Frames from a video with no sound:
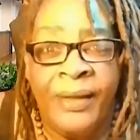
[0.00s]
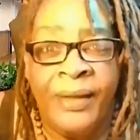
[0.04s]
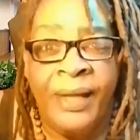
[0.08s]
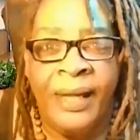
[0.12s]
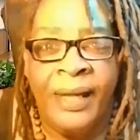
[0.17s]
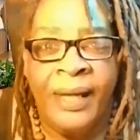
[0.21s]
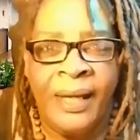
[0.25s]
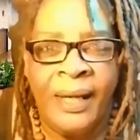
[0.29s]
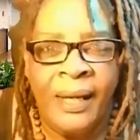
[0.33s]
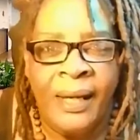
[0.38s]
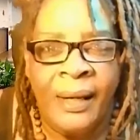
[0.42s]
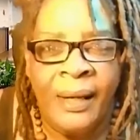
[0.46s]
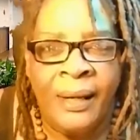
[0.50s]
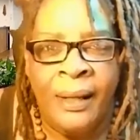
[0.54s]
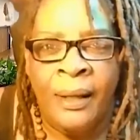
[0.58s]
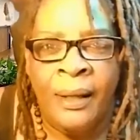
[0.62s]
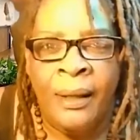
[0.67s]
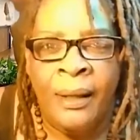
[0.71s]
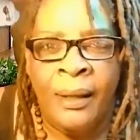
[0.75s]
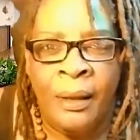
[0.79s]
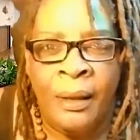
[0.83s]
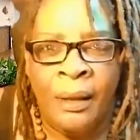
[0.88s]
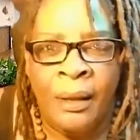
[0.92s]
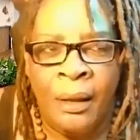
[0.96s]
and
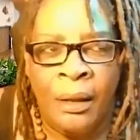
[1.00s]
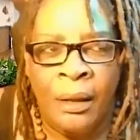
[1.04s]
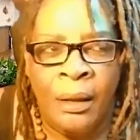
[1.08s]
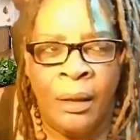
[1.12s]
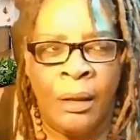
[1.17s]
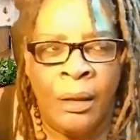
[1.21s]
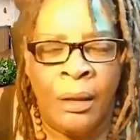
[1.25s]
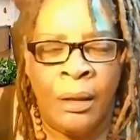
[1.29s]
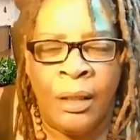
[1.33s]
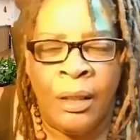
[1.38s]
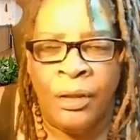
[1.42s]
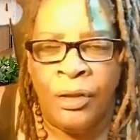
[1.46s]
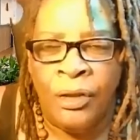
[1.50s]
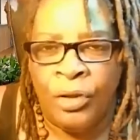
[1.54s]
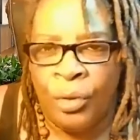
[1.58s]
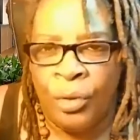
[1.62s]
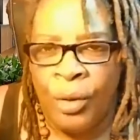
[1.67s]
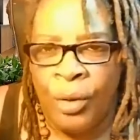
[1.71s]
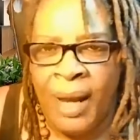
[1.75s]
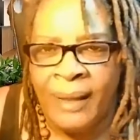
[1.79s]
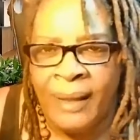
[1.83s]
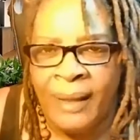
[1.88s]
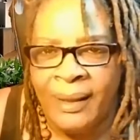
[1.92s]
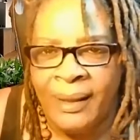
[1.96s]
they
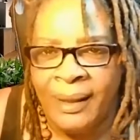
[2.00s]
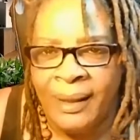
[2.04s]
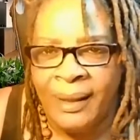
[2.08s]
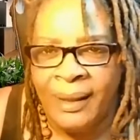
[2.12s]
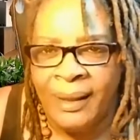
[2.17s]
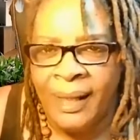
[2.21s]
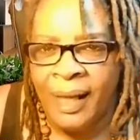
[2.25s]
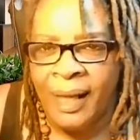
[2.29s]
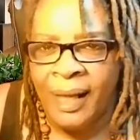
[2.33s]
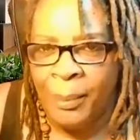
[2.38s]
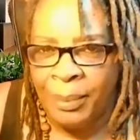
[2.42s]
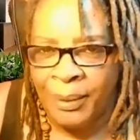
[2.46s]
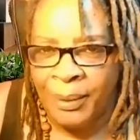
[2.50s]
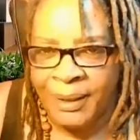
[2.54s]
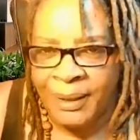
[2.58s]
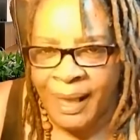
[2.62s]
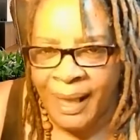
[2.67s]
contracted